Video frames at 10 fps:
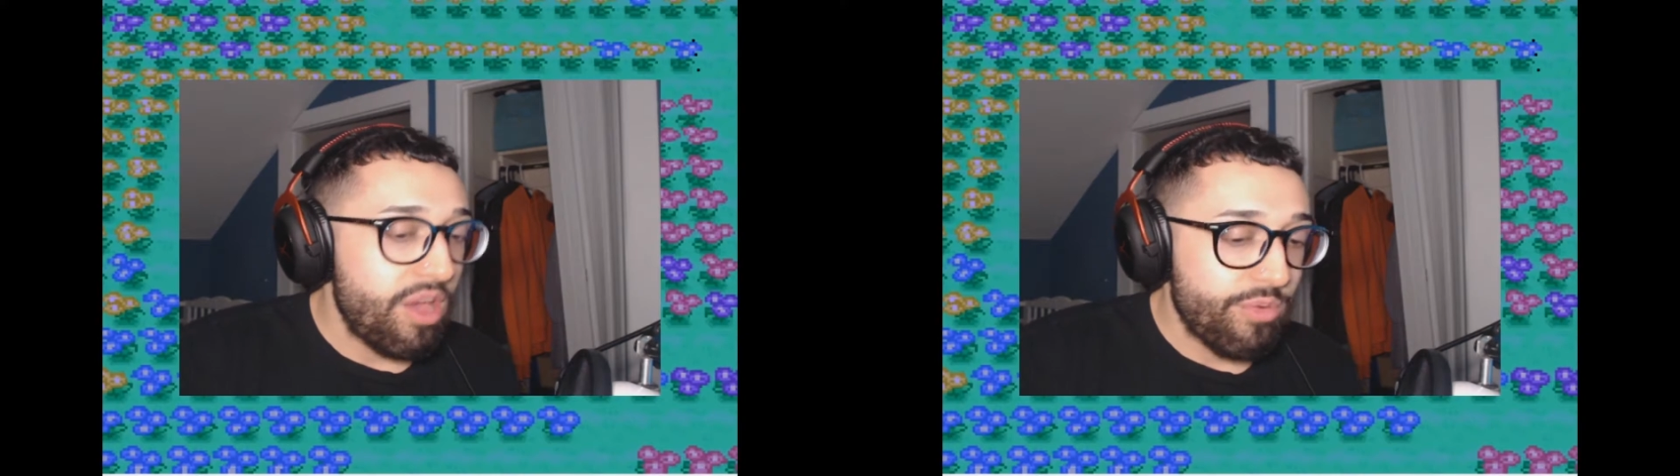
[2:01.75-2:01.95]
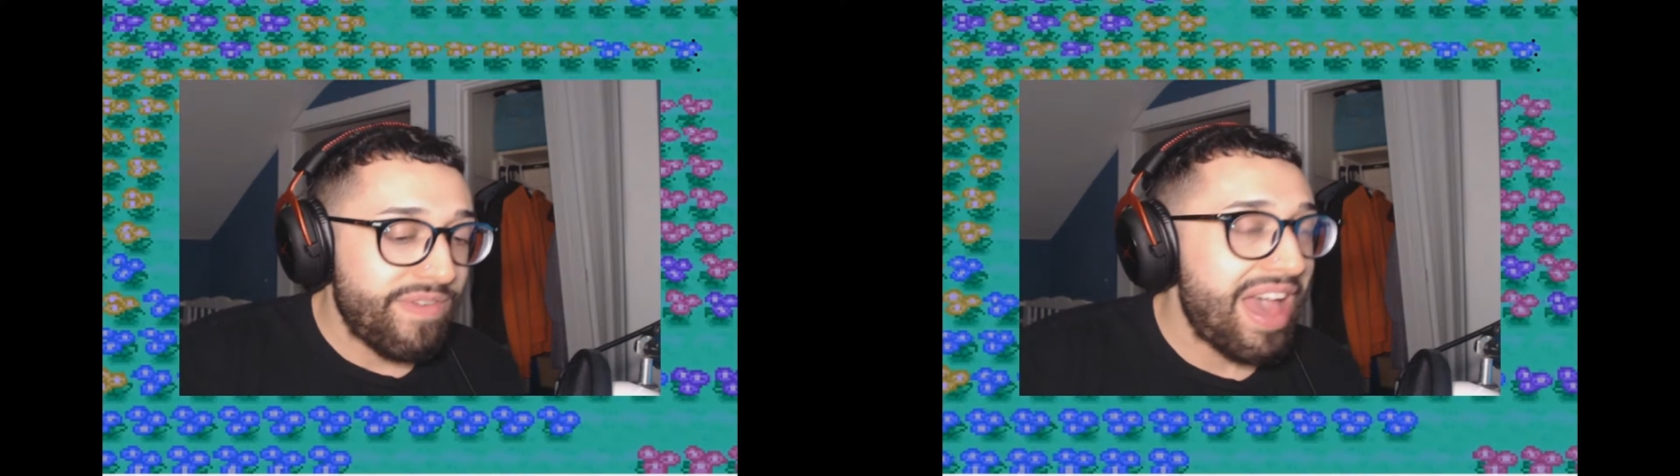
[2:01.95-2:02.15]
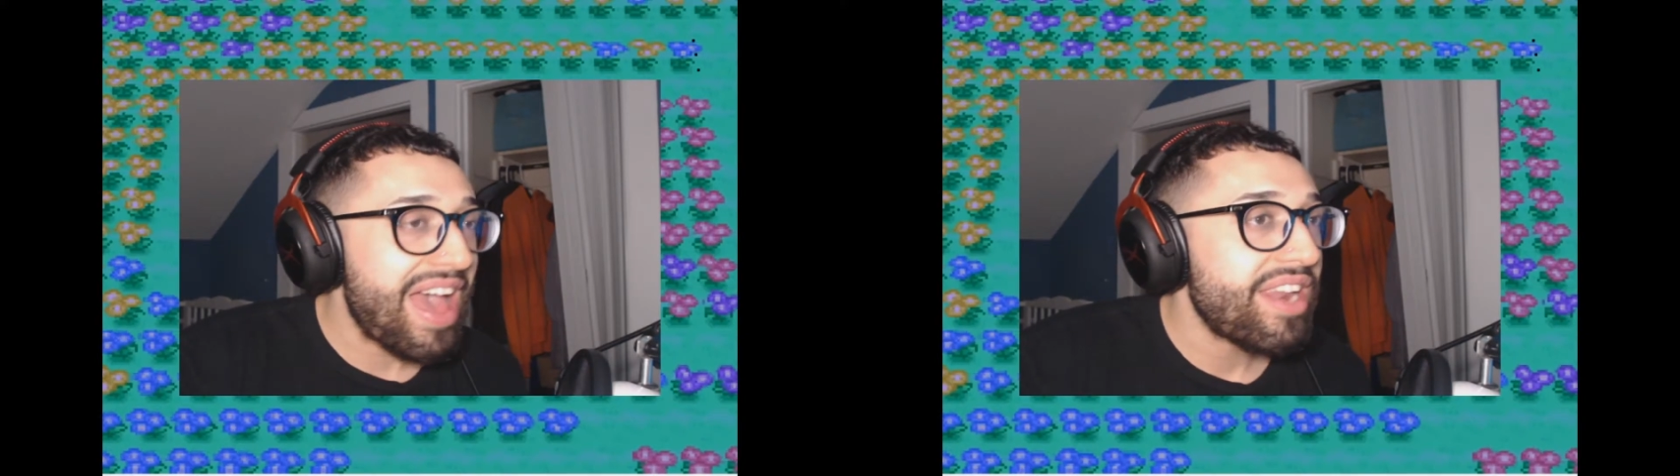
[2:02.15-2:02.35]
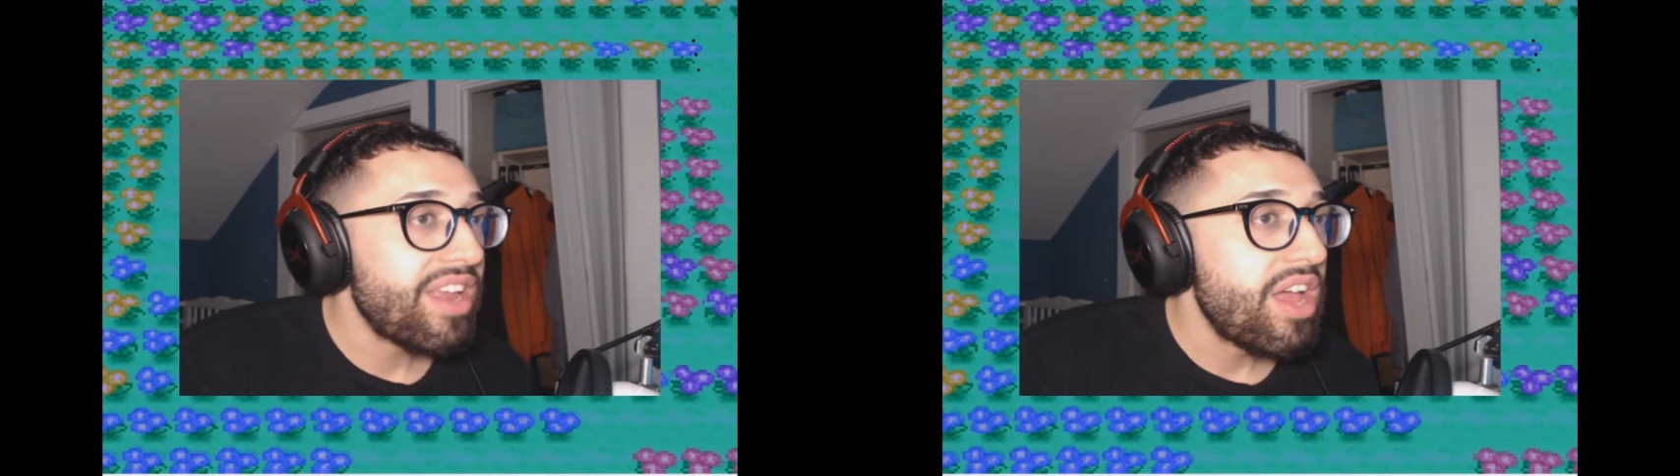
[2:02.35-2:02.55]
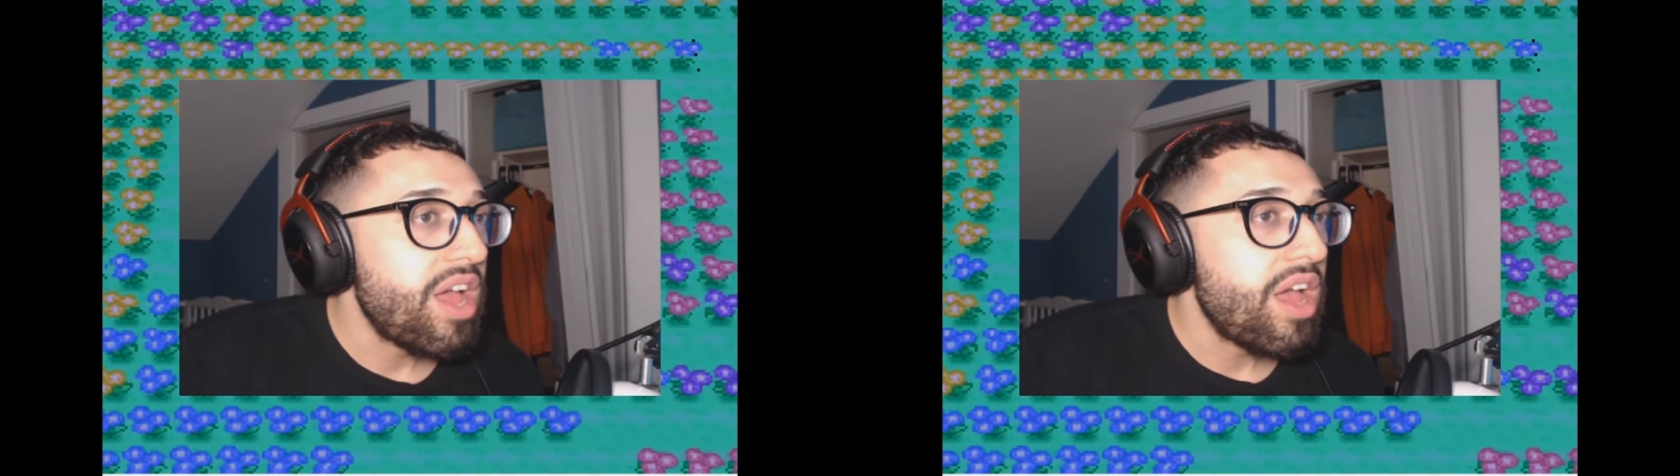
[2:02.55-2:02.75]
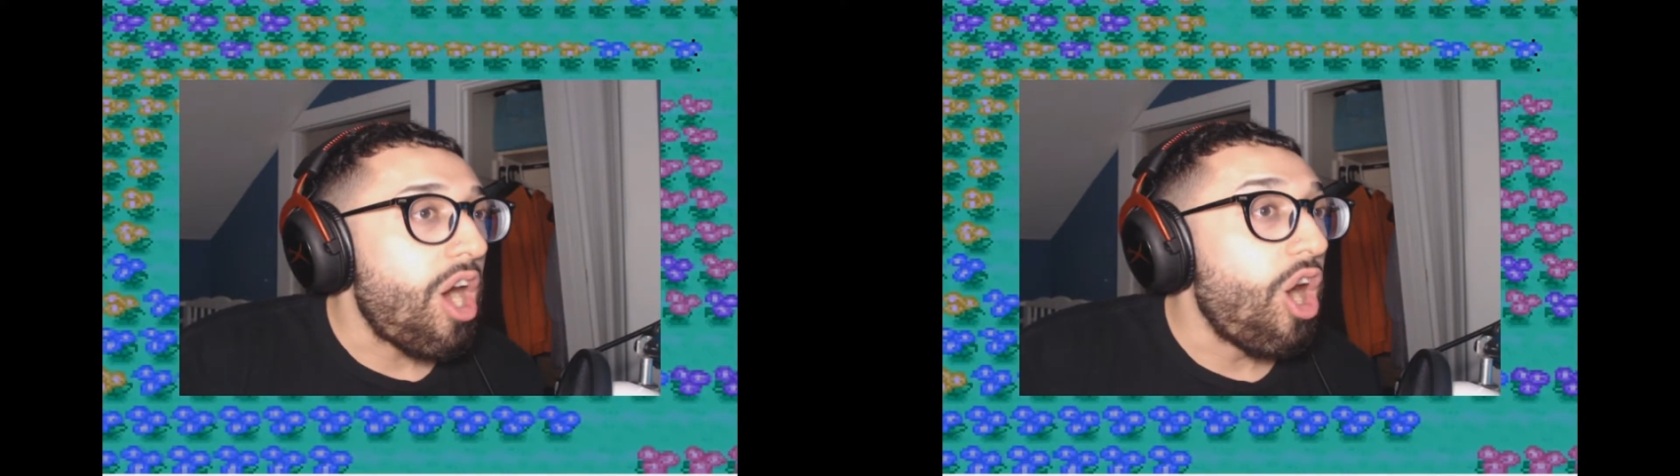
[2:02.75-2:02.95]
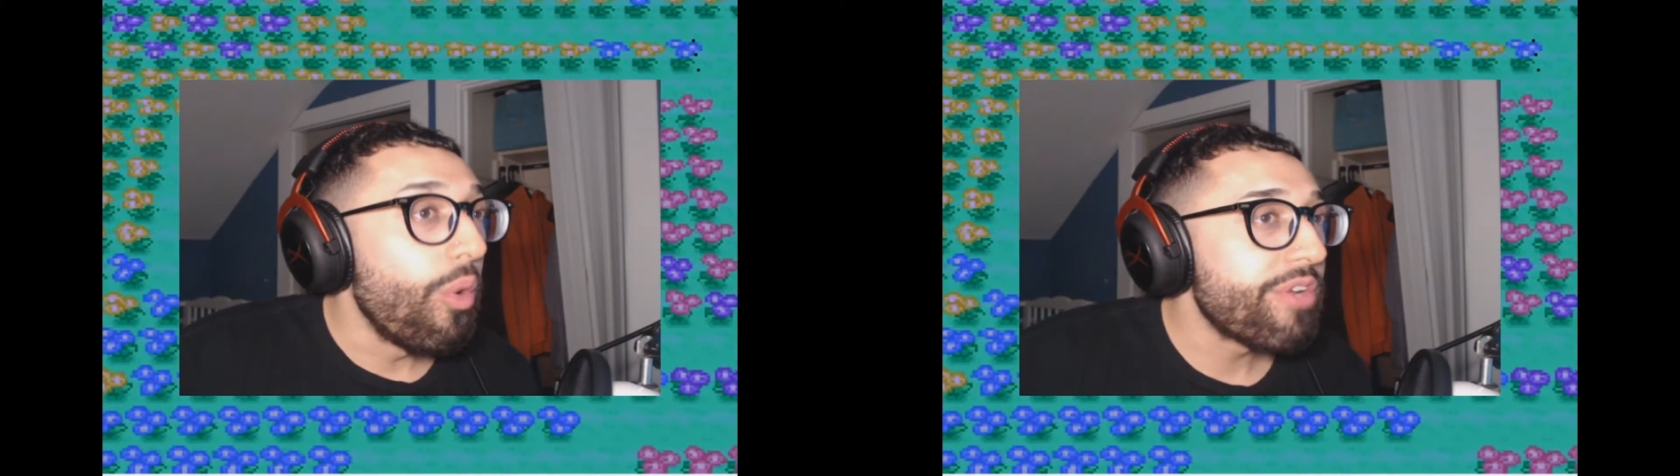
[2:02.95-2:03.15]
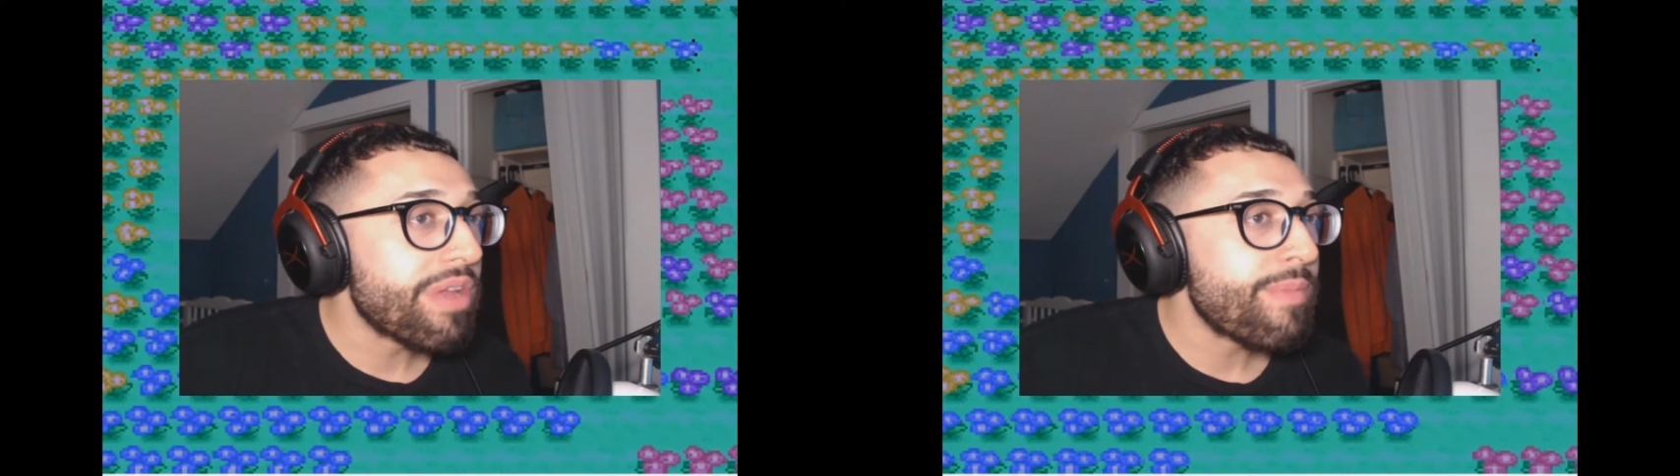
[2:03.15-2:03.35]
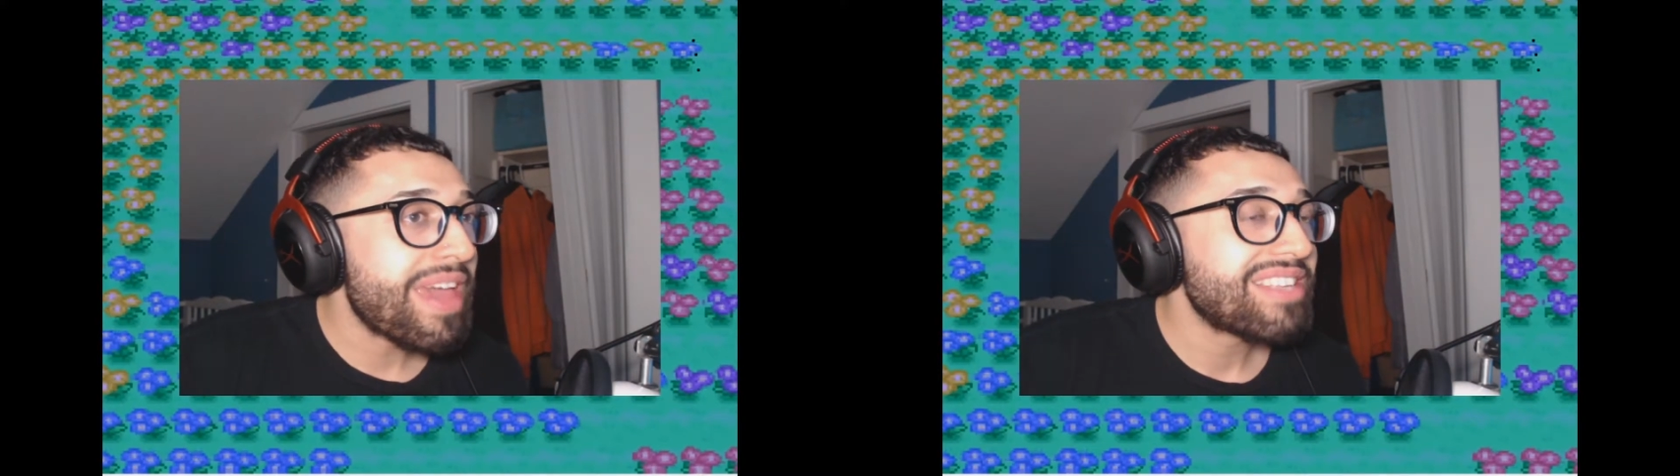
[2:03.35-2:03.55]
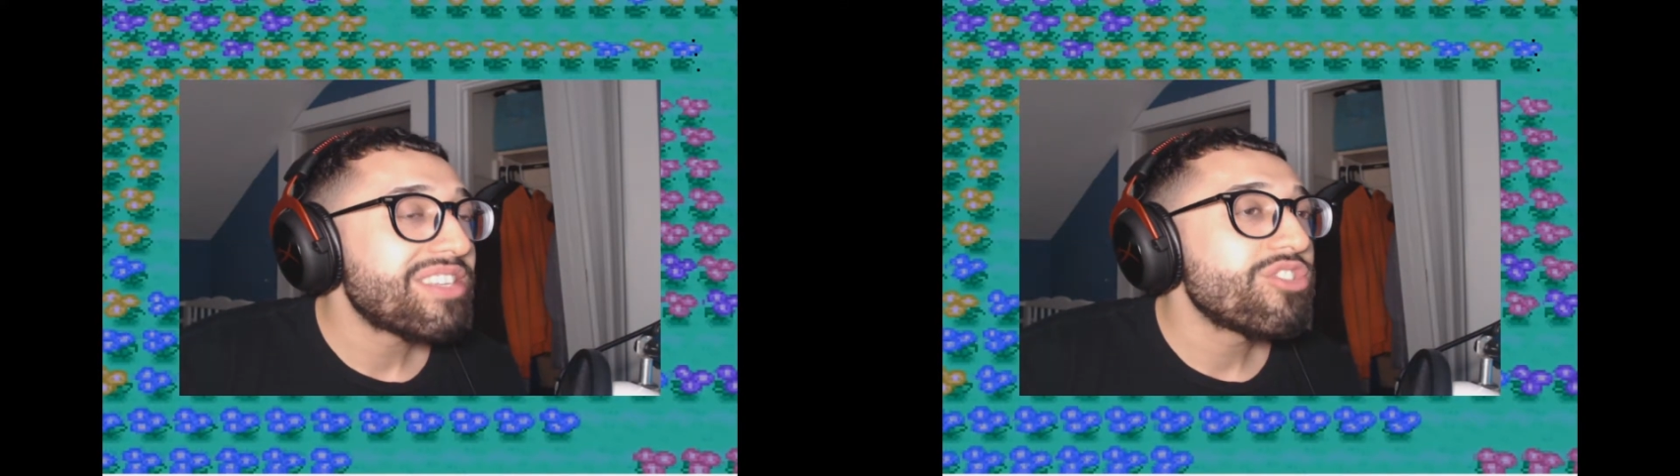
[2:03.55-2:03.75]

We've had Hoenn remakes.